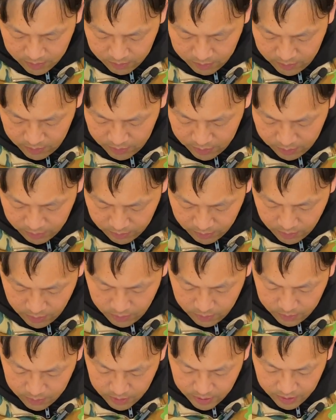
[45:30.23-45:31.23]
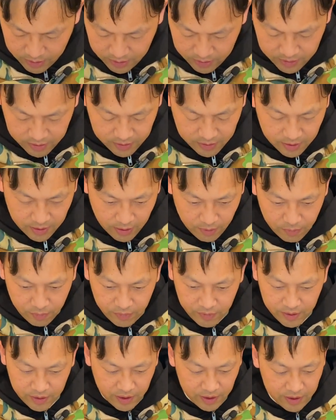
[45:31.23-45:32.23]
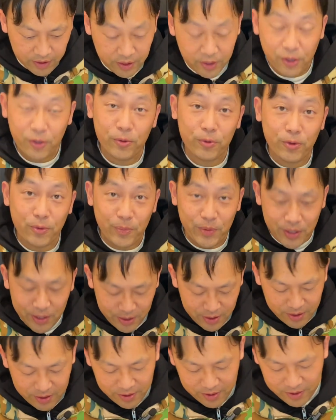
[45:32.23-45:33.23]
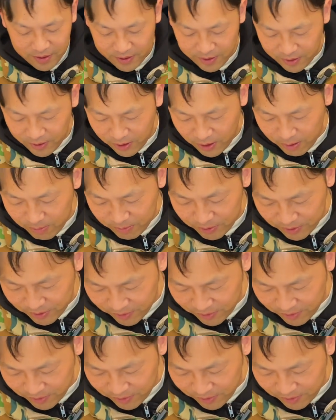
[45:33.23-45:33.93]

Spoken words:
Really don't know. Like everything kind of new to me in terms